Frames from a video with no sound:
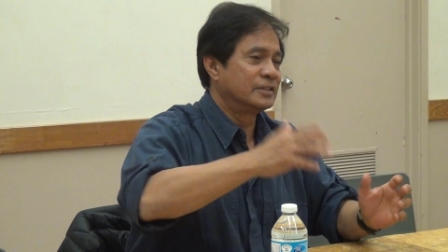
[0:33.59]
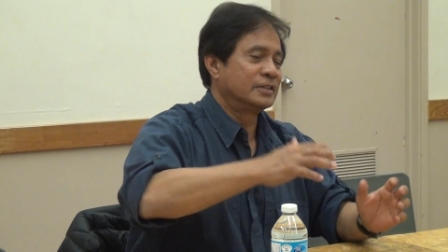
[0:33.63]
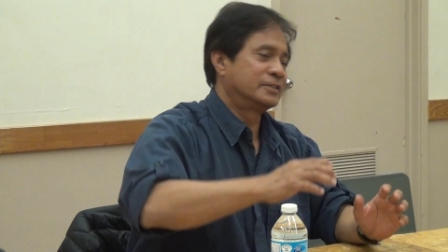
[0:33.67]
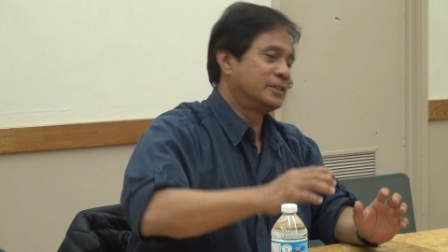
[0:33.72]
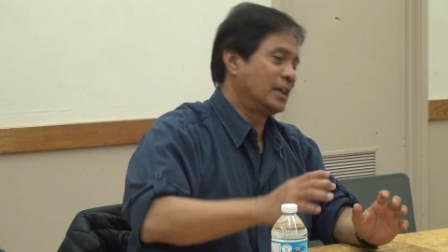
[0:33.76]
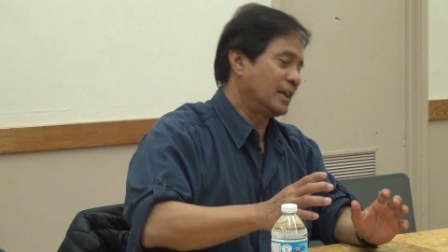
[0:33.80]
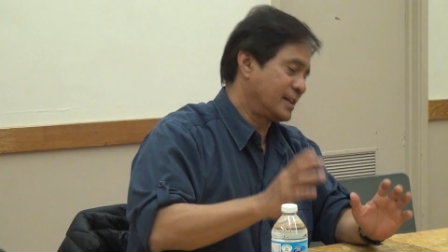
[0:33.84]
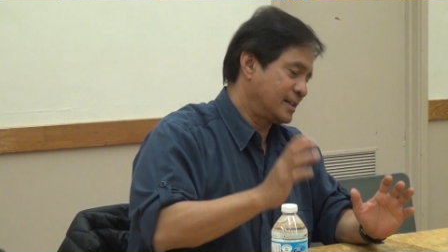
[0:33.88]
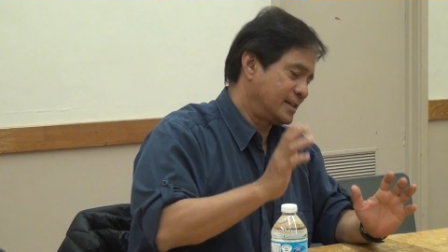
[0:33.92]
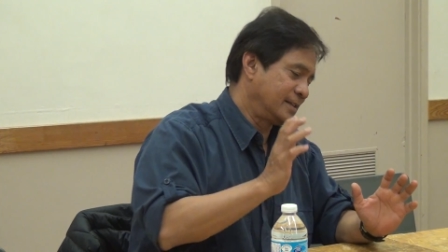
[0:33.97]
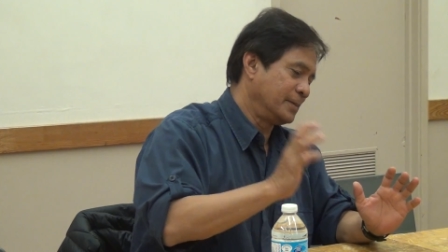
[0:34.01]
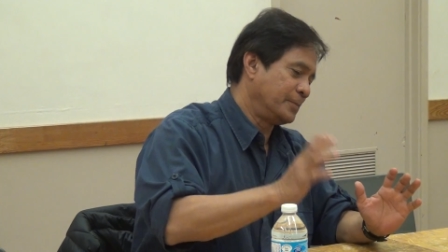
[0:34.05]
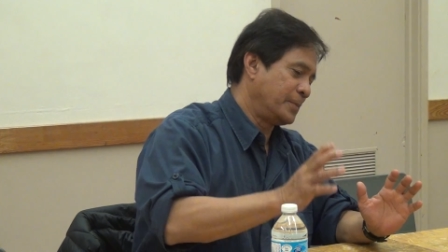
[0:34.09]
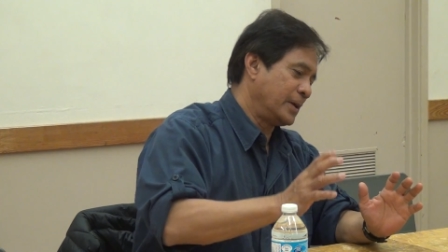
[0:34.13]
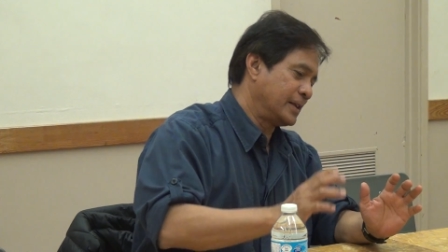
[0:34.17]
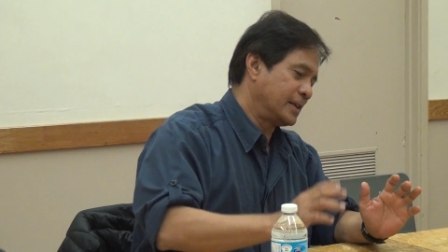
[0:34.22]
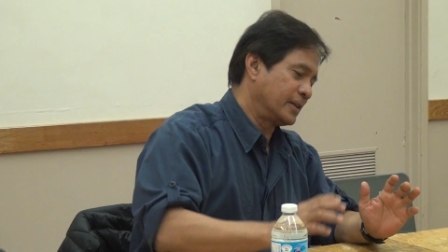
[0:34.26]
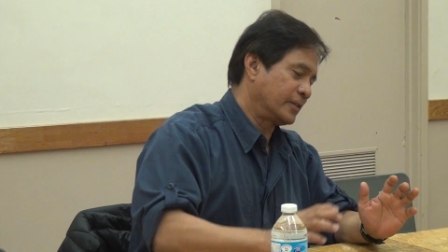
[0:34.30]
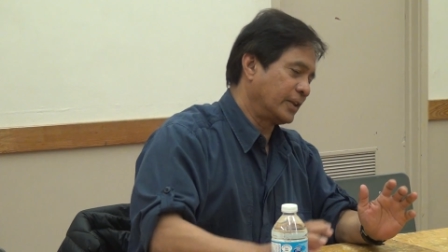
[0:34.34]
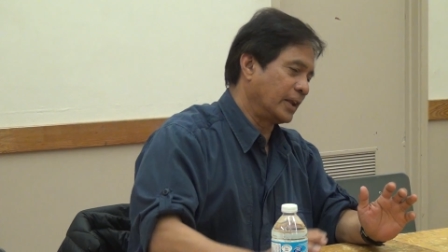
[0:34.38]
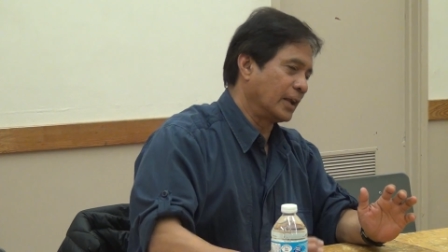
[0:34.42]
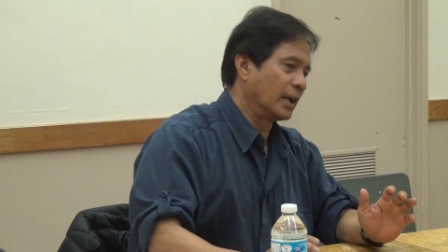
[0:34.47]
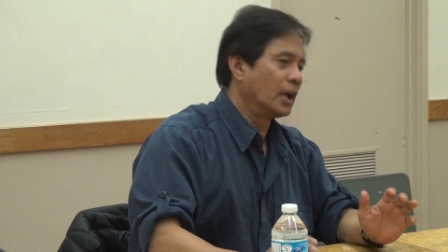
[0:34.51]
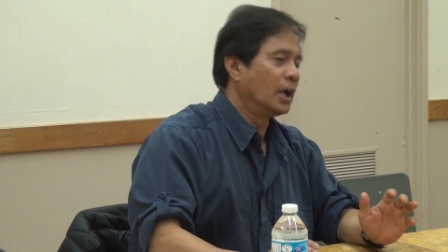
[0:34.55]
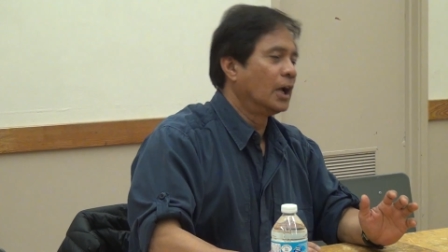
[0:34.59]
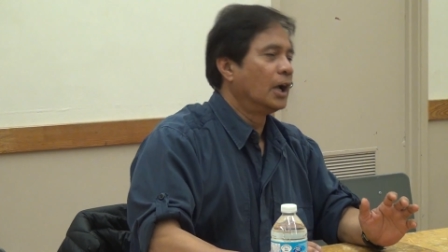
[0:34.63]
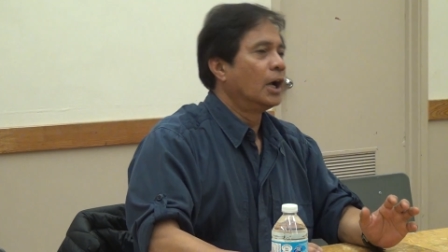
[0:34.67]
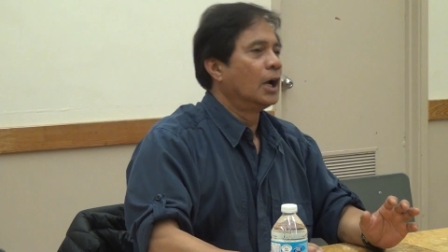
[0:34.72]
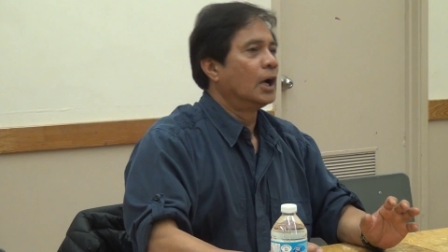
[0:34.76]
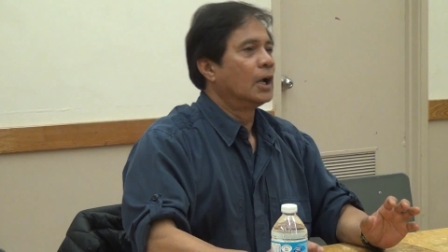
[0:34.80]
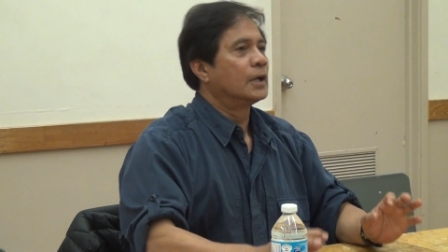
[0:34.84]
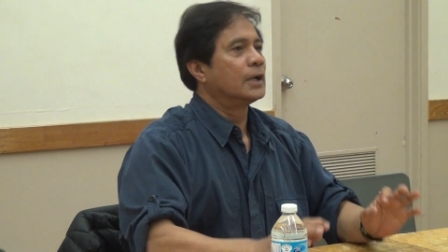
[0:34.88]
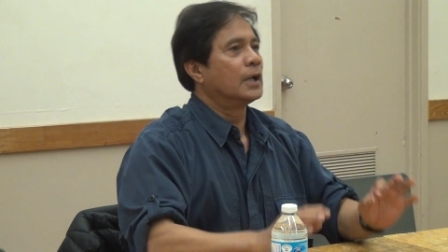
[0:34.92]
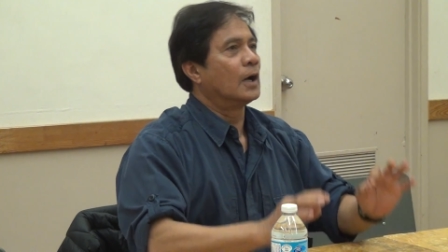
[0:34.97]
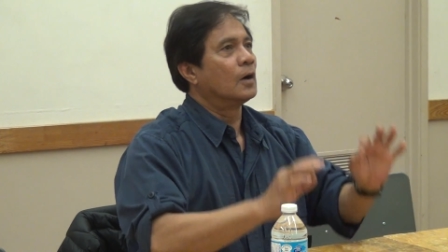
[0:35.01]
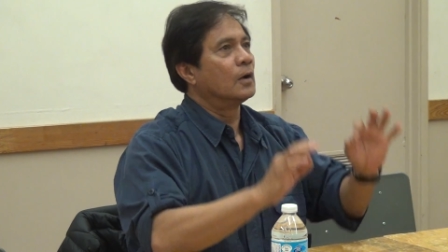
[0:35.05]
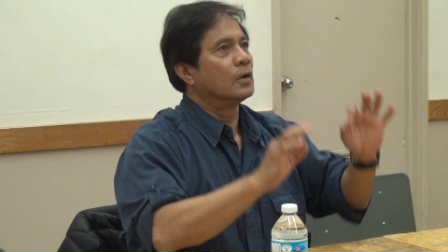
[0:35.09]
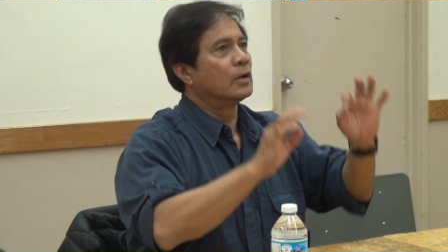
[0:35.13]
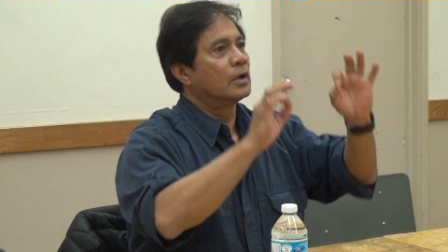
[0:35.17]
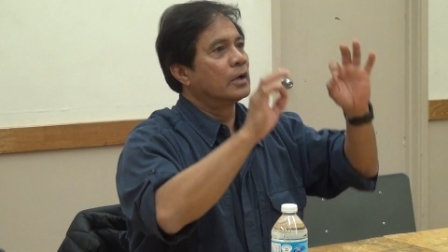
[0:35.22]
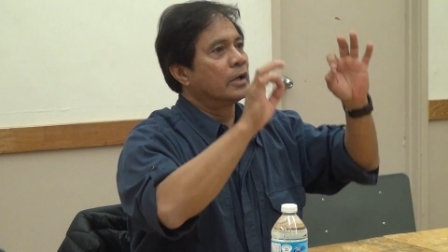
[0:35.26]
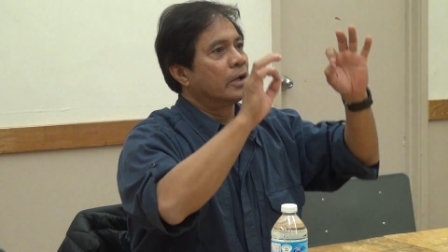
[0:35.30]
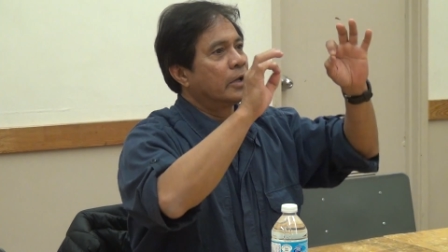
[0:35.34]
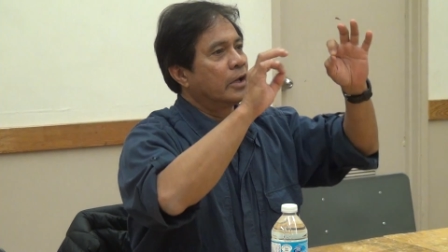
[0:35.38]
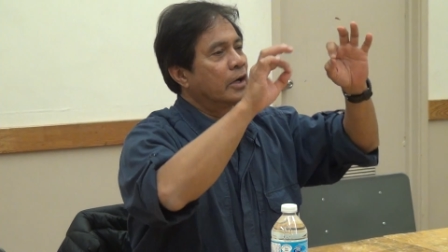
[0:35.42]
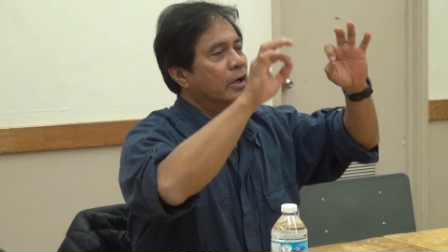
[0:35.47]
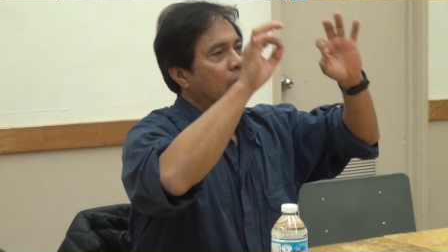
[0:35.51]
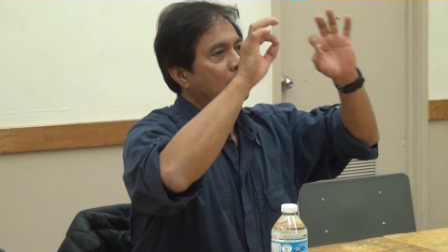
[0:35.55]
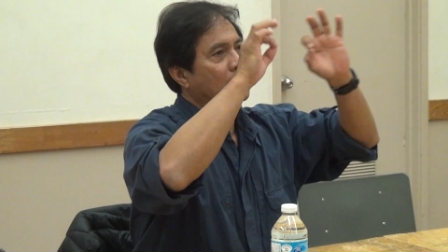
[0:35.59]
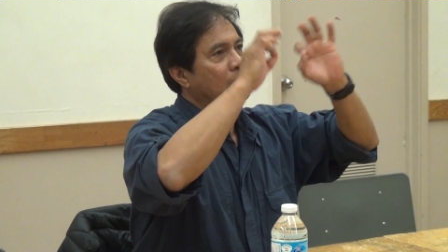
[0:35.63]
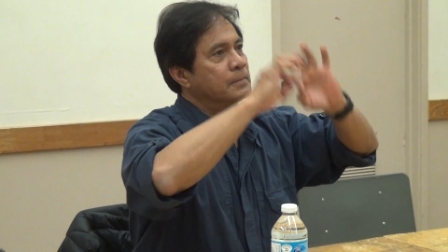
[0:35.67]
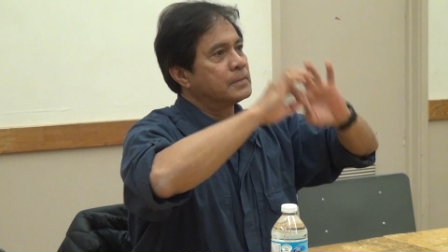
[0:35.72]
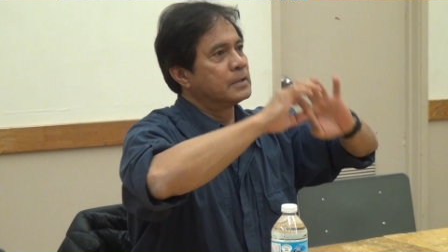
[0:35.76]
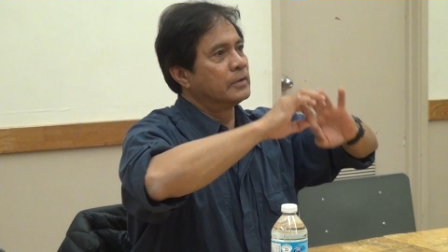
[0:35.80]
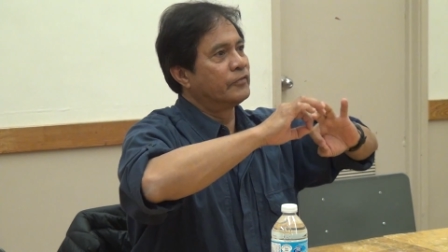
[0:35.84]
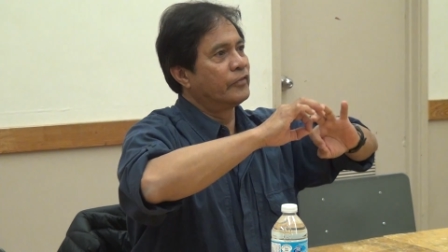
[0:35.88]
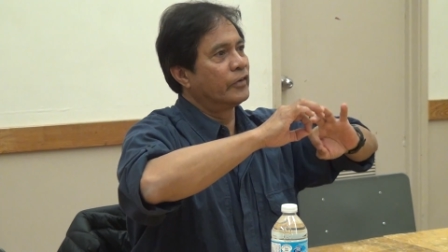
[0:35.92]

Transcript: That's the basic thing. Now, here comes the